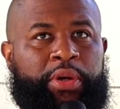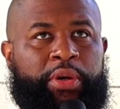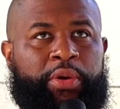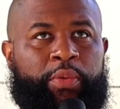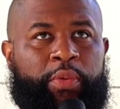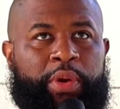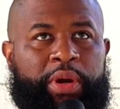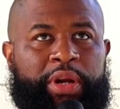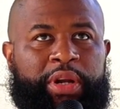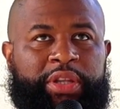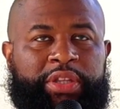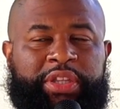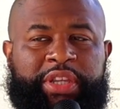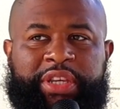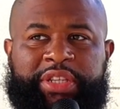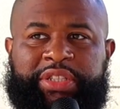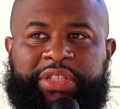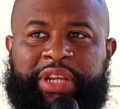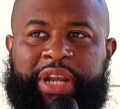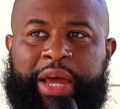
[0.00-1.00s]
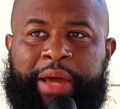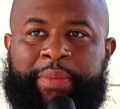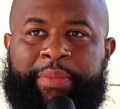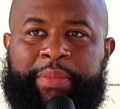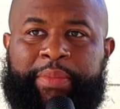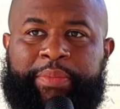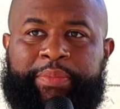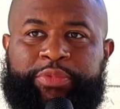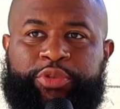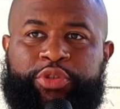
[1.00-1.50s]
one of the things that I'm
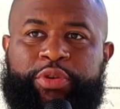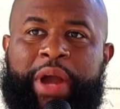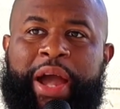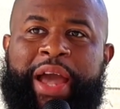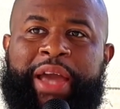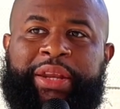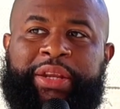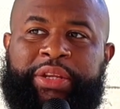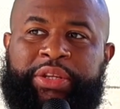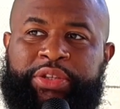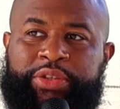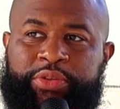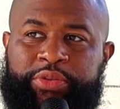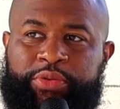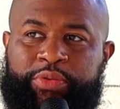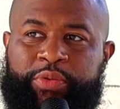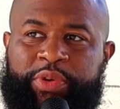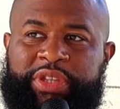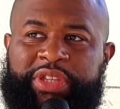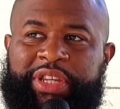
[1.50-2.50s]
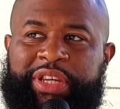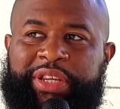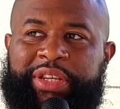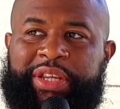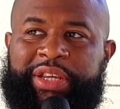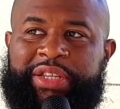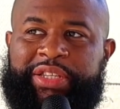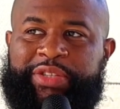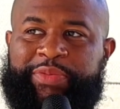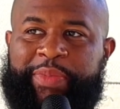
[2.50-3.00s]
trying to do within
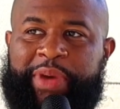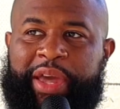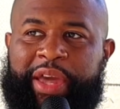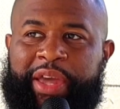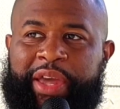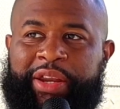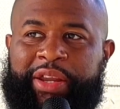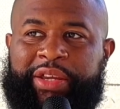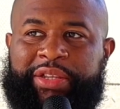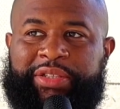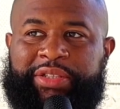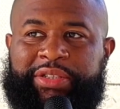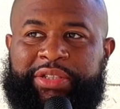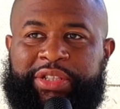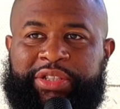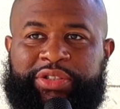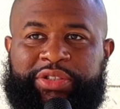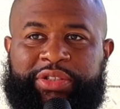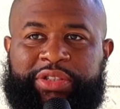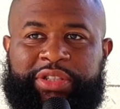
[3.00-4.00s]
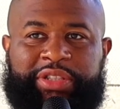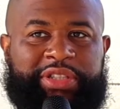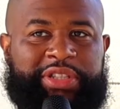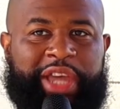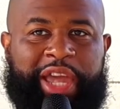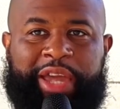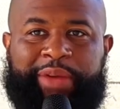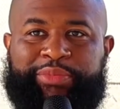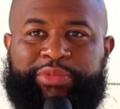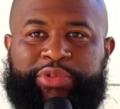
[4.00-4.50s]
this, man, because the
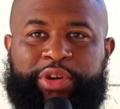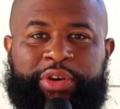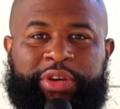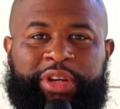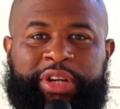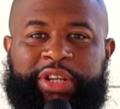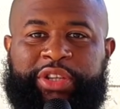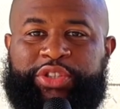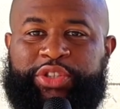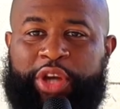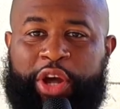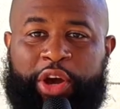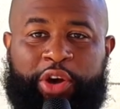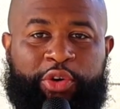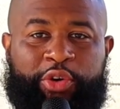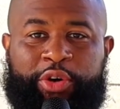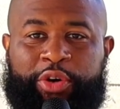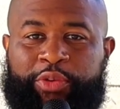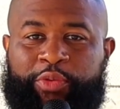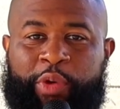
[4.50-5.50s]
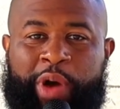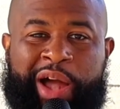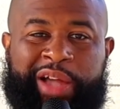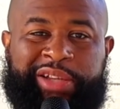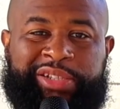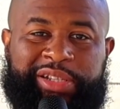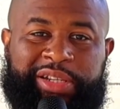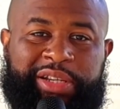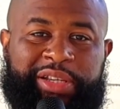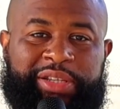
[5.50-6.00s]
same journey that y'all on
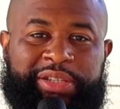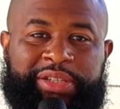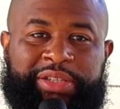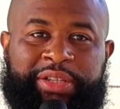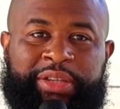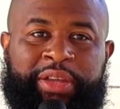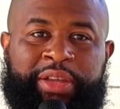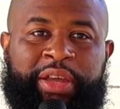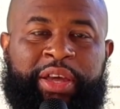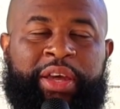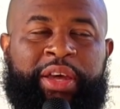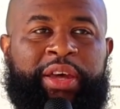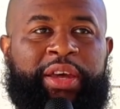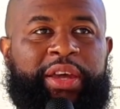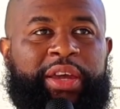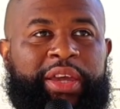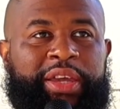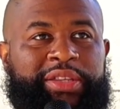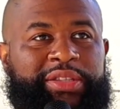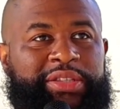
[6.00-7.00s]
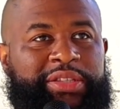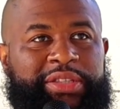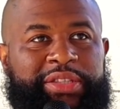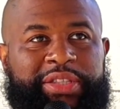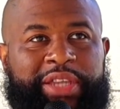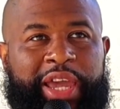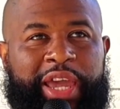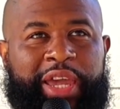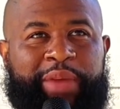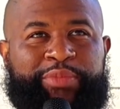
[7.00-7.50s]
watching this is the
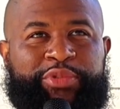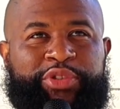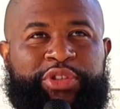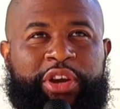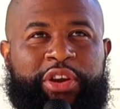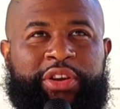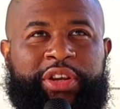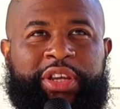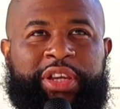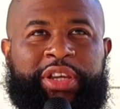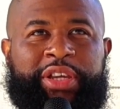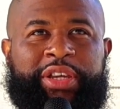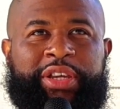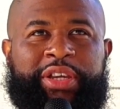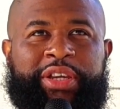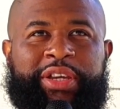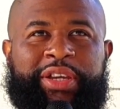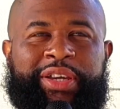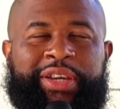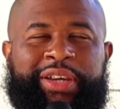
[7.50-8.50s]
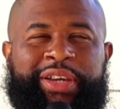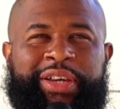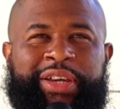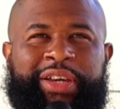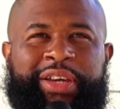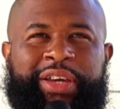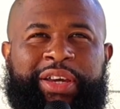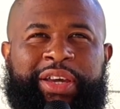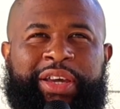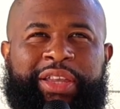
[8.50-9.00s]
same journey
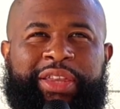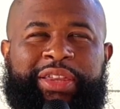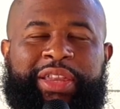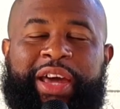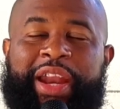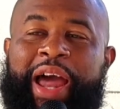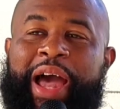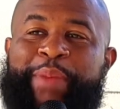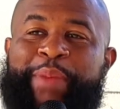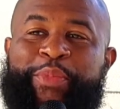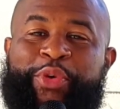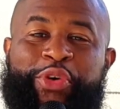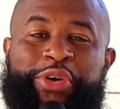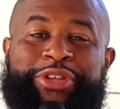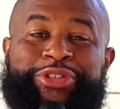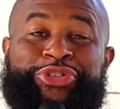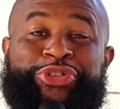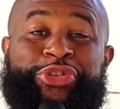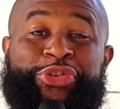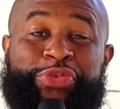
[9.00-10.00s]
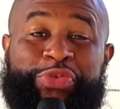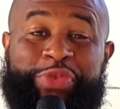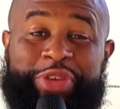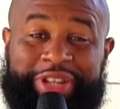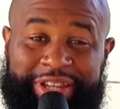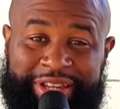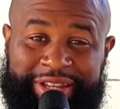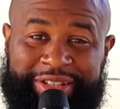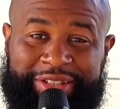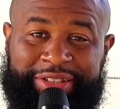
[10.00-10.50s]
that I'm on doing
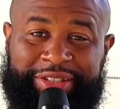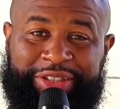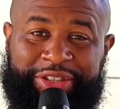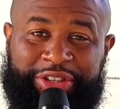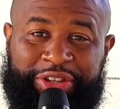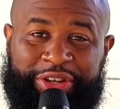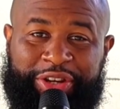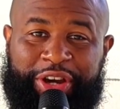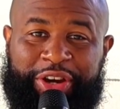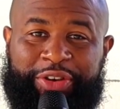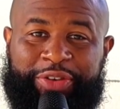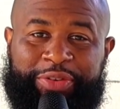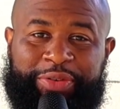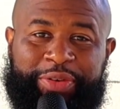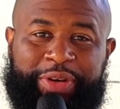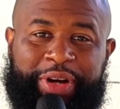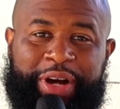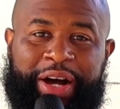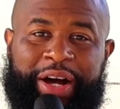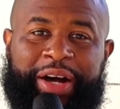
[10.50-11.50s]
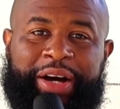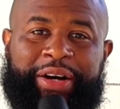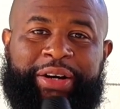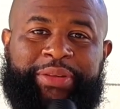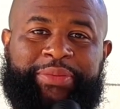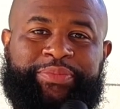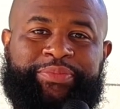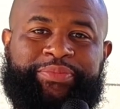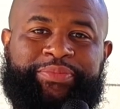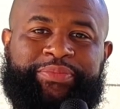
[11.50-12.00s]
it. You know,
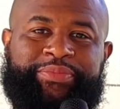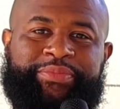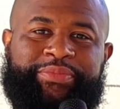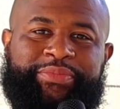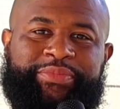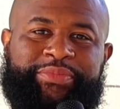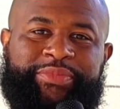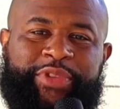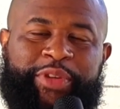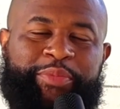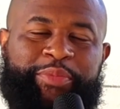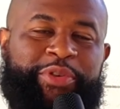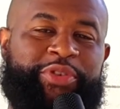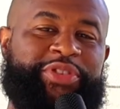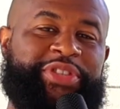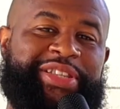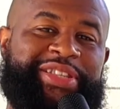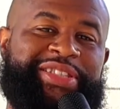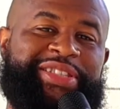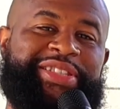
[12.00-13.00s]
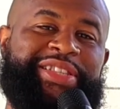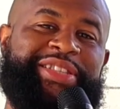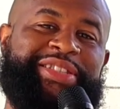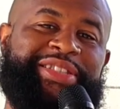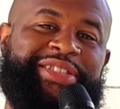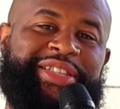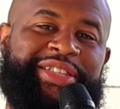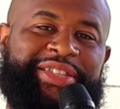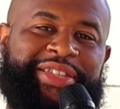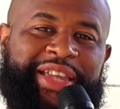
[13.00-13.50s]
the most
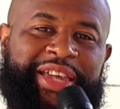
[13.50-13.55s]
consistent